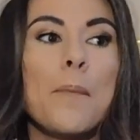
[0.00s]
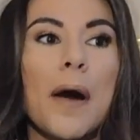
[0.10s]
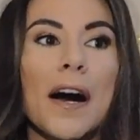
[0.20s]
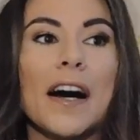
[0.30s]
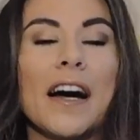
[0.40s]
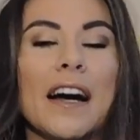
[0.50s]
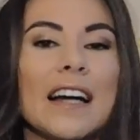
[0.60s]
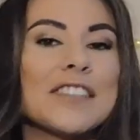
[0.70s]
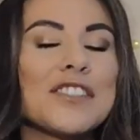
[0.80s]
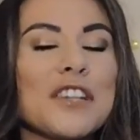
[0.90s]
But
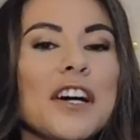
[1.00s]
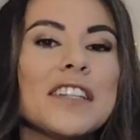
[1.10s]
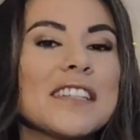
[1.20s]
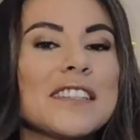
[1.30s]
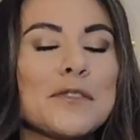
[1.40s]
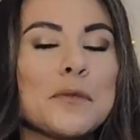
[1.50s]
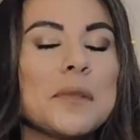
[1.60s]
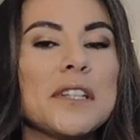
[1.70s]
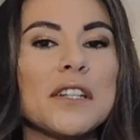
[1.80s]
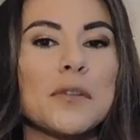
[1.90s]
I just thought this would
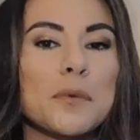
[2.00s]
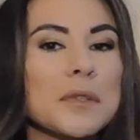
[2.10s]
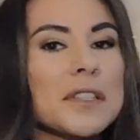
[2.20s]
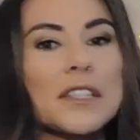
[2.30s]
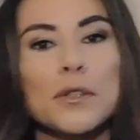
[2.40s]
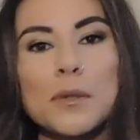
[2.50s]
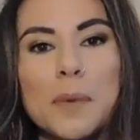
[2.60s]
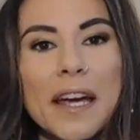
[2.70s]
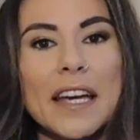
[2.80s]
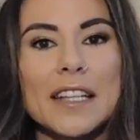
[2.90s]
be a really cool
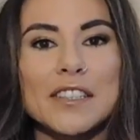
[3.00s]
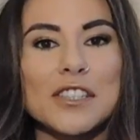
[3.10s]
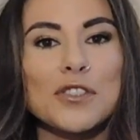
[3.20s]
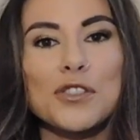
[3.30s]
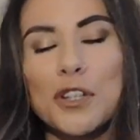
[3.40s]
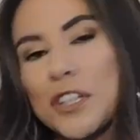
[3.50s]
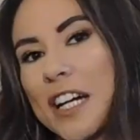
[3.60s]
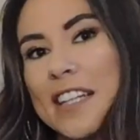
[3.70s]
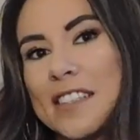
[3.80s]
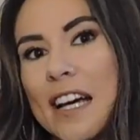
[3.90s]
way to show you
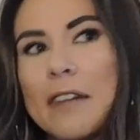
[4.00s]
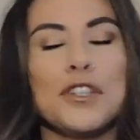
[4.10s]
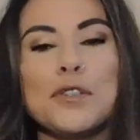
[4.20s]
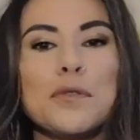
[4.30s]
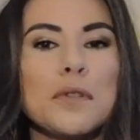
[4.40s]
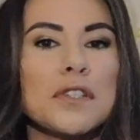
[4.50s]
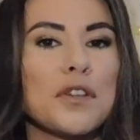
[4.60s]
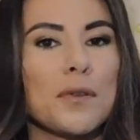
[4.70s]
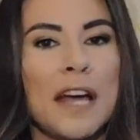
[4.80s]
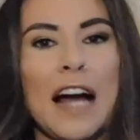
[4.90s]
guys that you
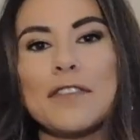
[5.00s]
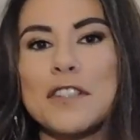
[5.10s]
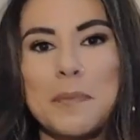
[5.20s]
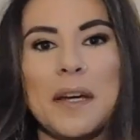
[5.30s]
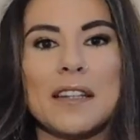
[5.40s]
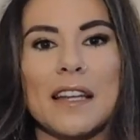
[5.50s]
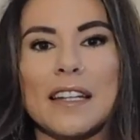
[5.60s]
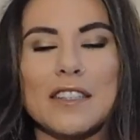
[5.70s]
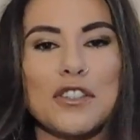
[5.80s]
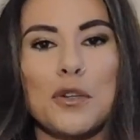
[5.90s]
don't have to spend
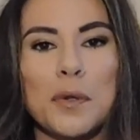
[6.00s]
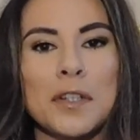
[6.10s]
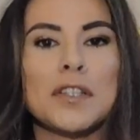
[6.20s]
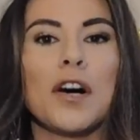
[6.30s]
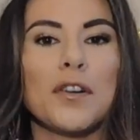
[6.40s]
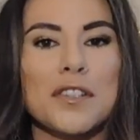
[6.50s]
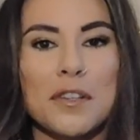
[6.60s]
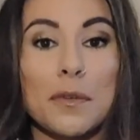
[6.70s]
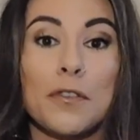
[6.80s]
like $200 at